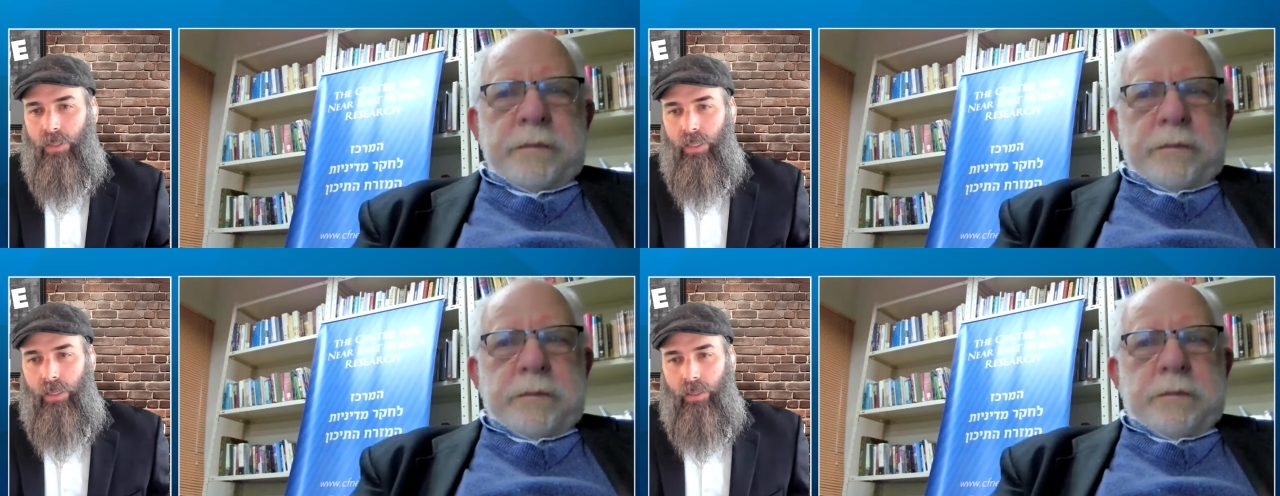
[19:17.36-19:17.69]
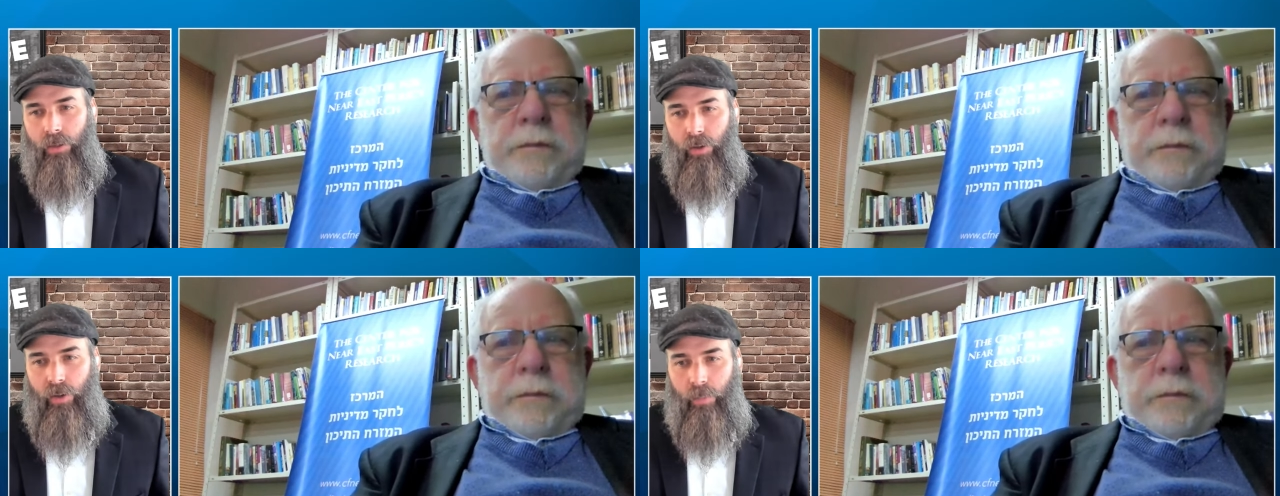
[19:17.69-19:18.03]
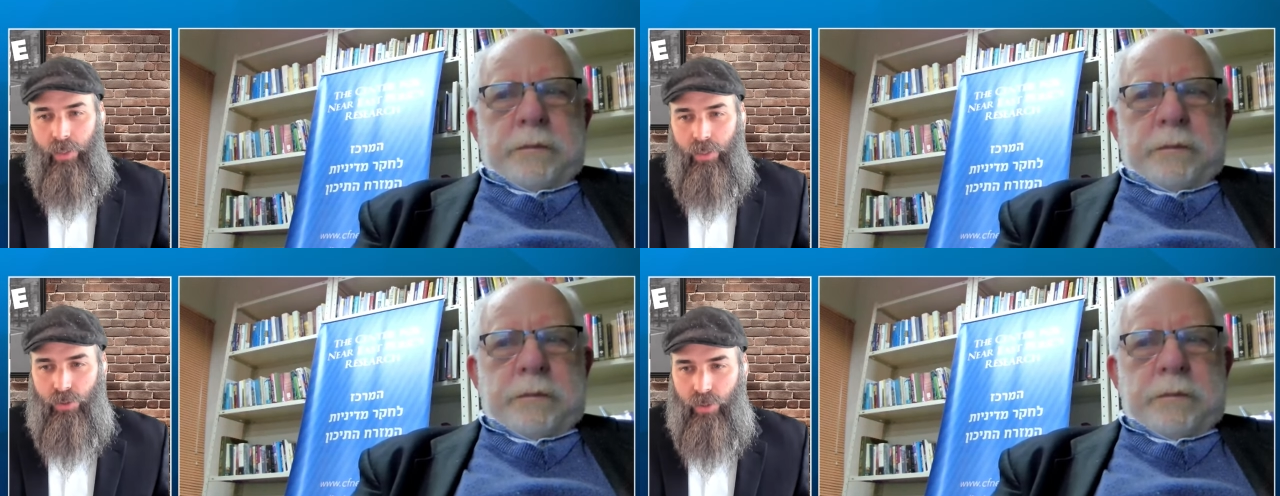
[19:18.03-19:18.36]
Speaker 1: the current
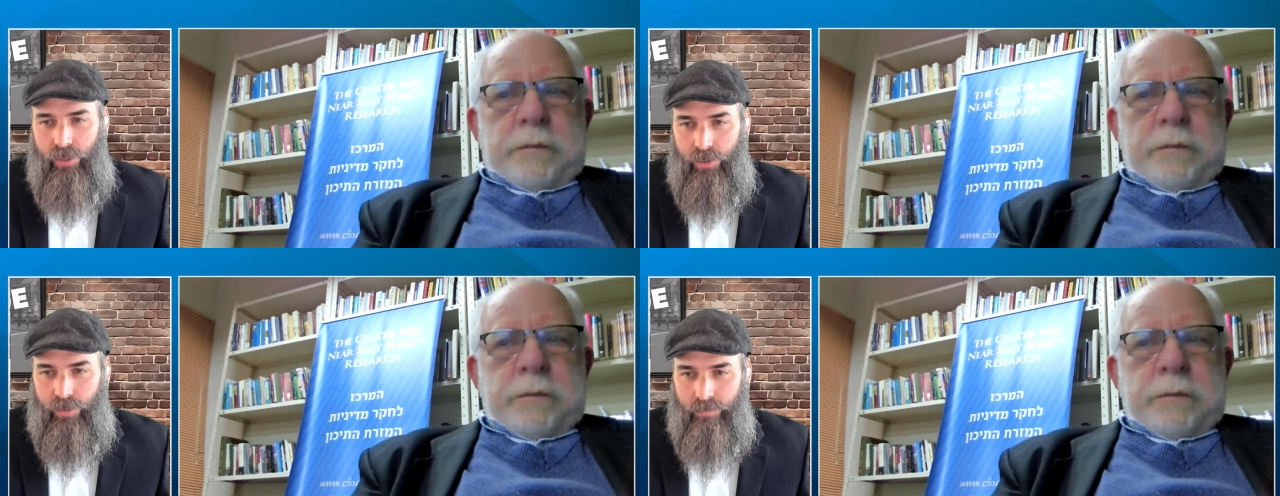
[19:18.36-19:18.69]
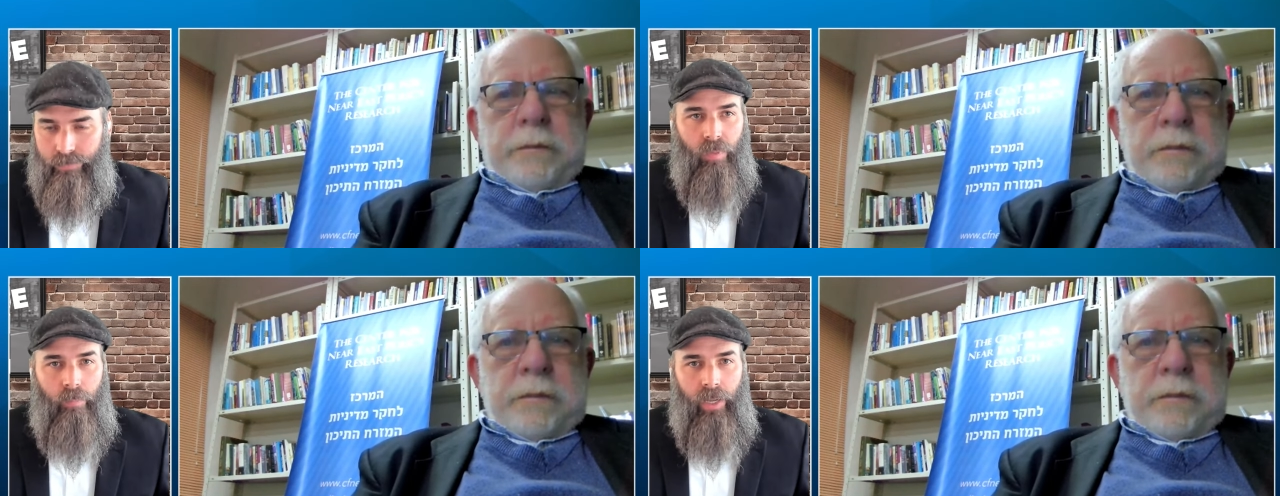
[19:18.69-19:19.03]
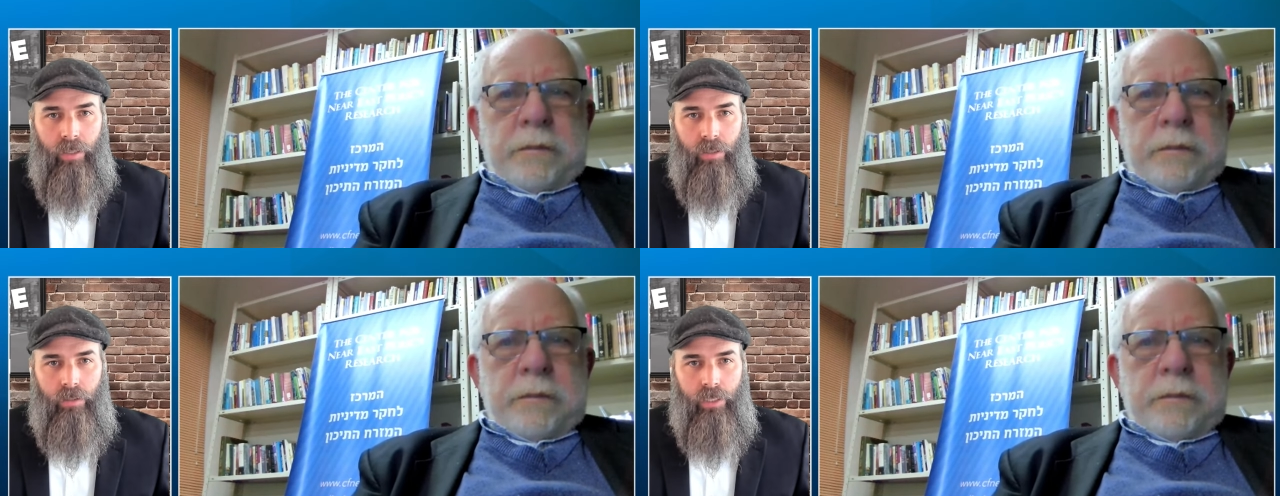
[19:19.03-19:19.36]
administration
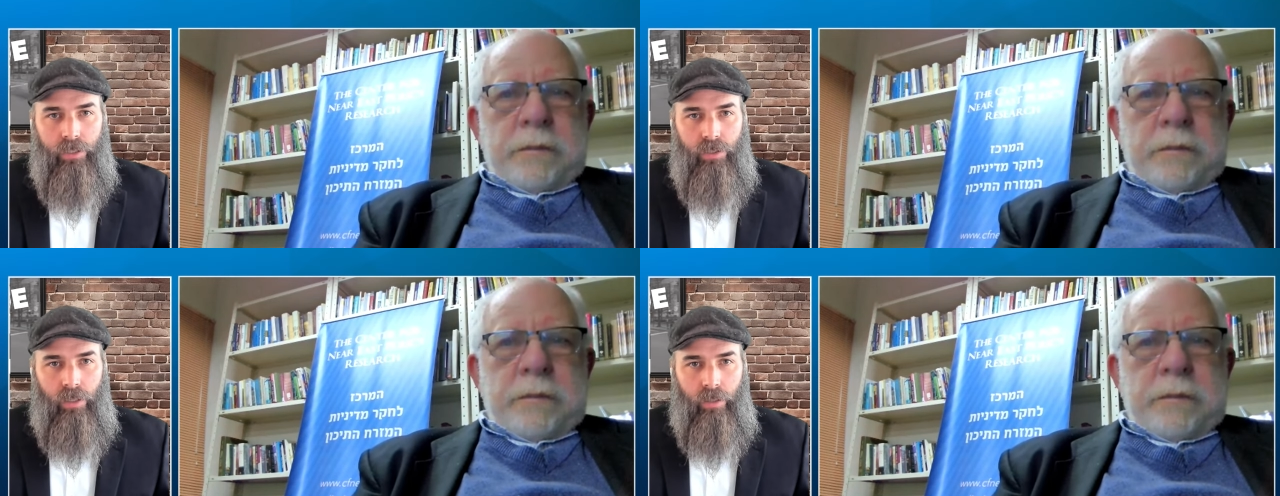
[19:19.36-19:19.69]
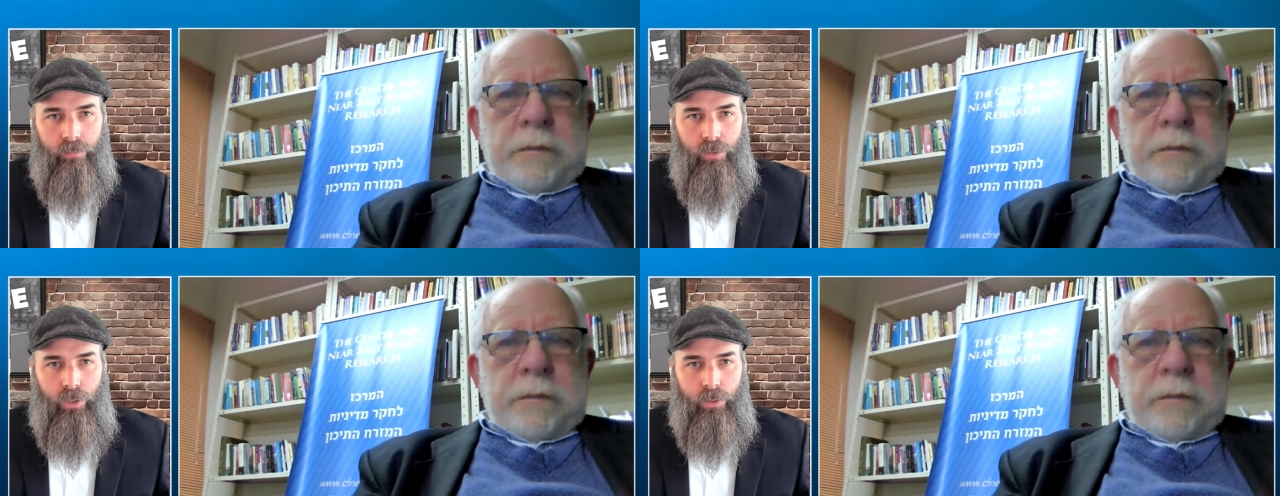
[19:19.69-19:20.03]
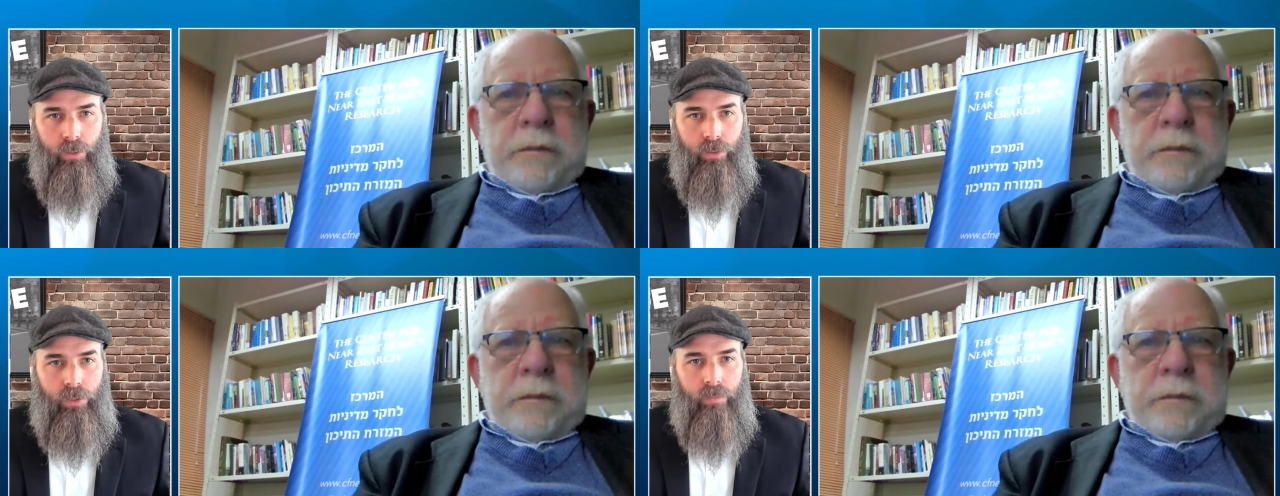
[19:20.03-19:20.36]
making a list of
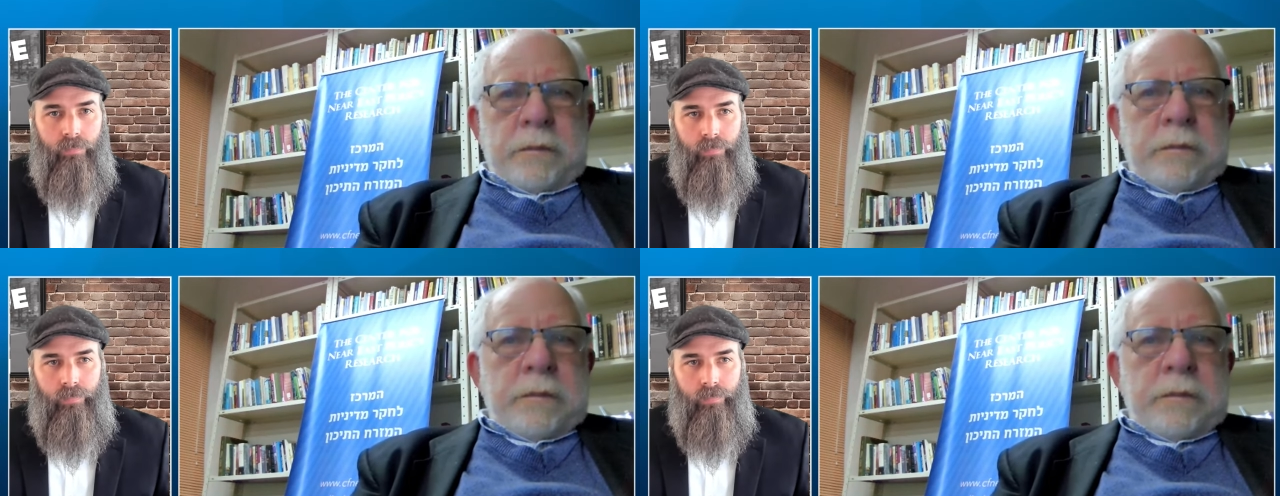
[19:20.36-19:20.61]
Jews